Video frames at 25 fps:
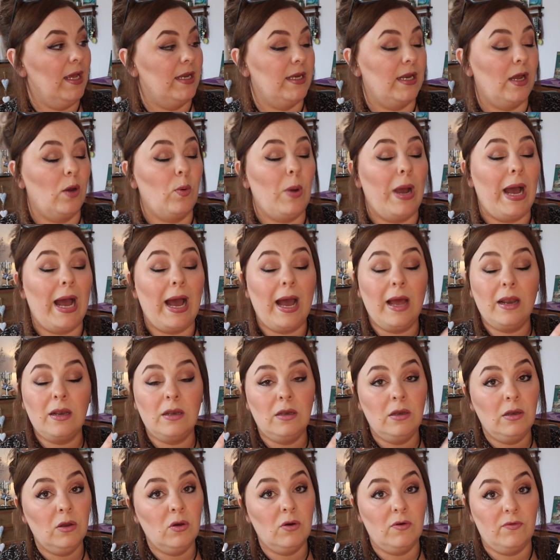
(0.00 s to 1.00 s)
Now I
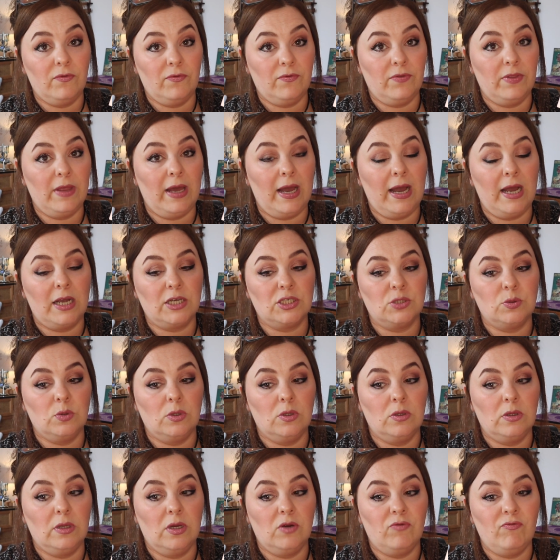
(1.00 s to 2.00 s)
love the
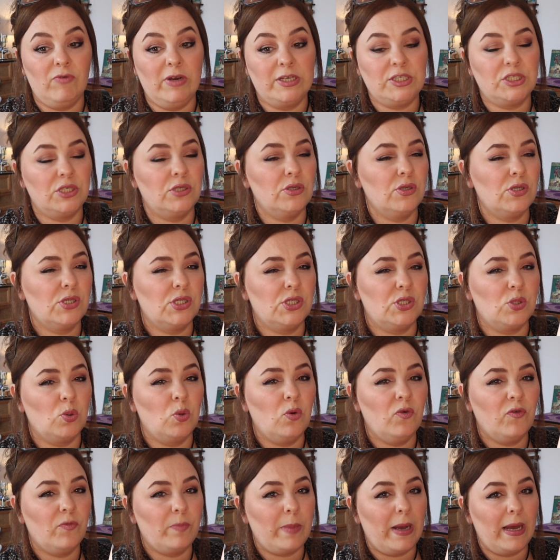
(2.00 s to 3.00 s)
actual original
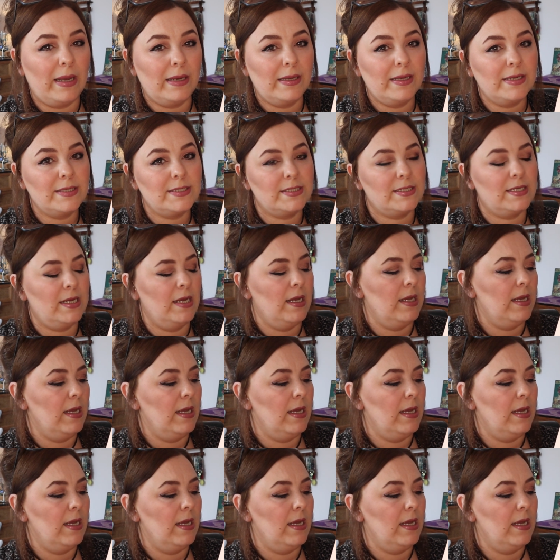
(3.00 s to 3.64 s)
Soap palette.